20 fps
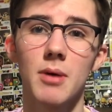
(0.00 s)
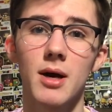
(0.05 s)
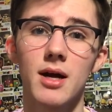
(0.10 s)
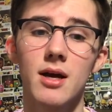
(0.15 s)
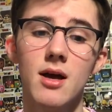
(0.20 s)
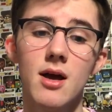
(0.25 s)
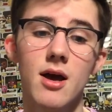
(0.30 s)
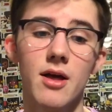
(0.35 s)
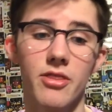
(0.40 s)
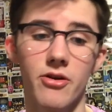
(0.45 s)

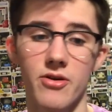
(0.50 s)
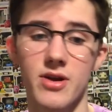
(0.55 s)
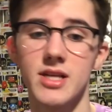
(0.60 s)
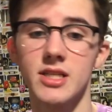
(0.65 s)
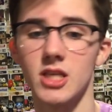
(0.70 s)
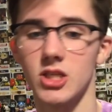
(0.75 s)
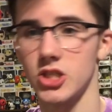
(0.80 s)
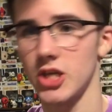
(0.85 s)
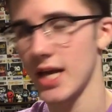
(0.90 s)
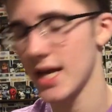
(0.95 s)
but there
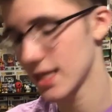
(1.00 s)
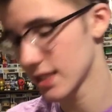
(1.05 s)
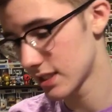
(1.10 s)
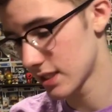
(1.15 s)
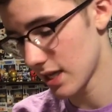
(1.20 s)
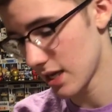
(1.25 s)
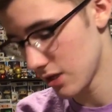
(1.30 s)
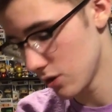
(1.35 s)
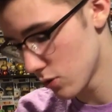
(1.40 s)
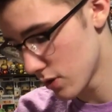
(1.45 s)
is a
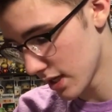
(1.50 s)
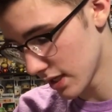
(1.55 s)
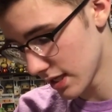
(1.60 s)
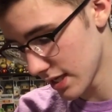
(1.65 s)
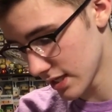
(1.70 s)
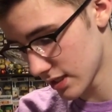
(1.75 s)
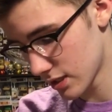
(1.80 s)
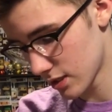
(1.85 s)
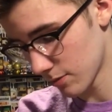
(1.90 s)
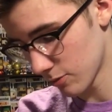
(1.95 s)
chance that you can
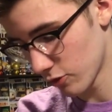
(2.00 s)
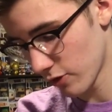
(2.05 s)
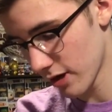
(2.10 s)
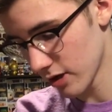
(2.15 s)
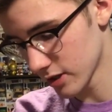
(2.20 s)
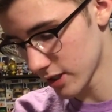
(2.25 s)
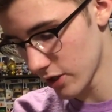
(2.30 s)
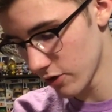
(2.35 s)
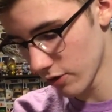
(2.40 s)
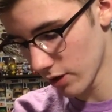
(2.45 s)
get some
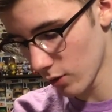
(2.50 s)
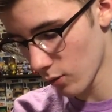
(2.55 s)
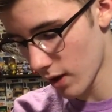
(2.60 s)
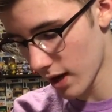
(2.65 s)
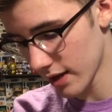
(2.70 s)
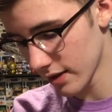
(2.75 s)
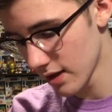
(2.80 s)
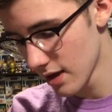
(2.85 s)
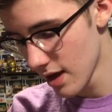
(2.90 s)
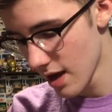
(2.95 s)
grails that you really
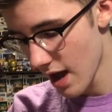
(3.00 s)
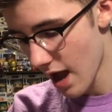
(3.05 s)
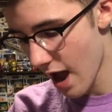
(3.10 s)
want.